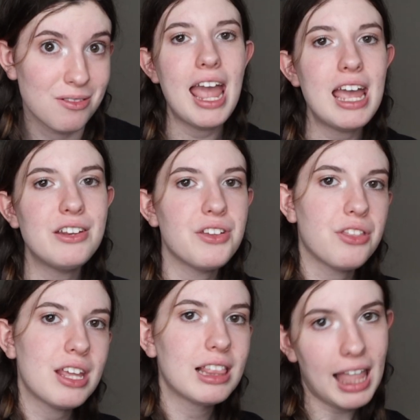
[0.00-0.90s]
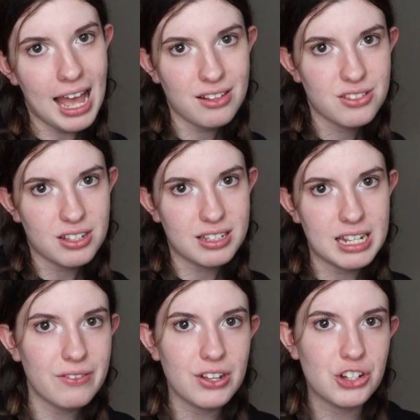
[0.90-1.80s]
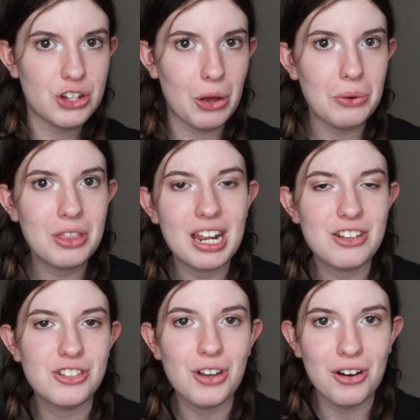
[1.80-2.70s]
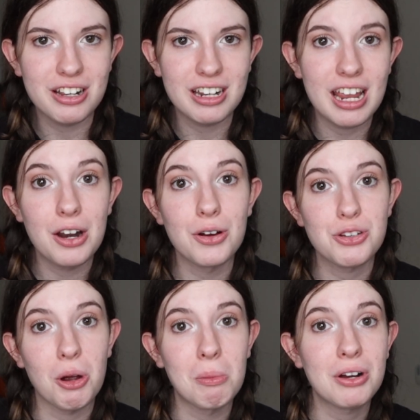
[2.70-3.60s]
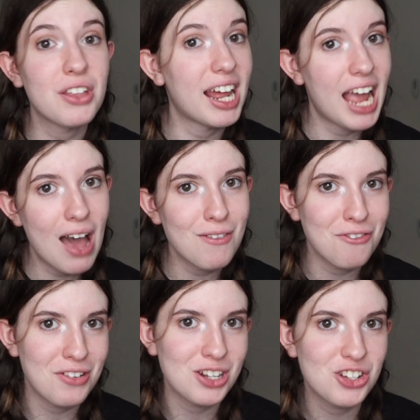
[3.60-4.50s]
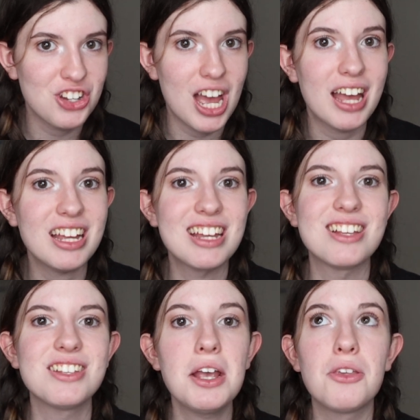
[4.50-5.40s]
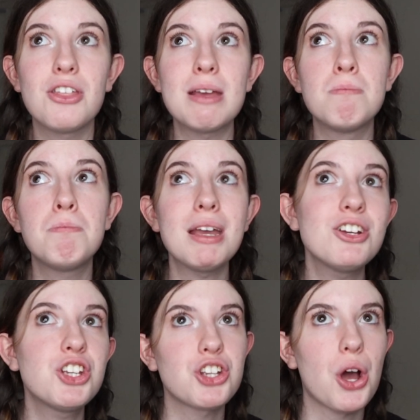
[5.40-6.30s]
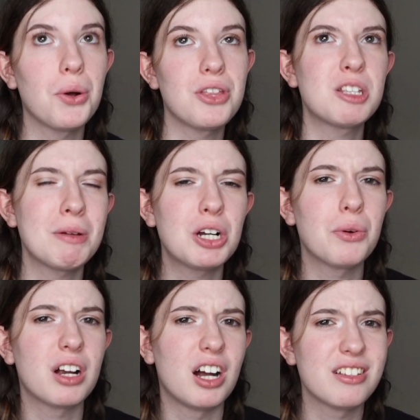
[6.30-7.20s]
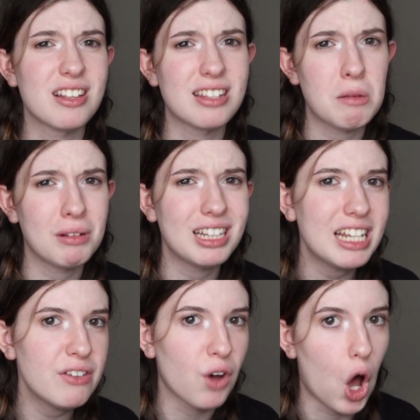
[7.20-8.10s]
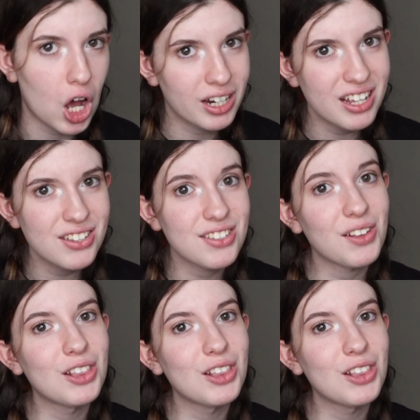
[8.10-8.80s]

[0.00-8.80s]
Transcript: And the last TV show that I started in October that I haven't finished yet is the big show that's been going on since I believe August,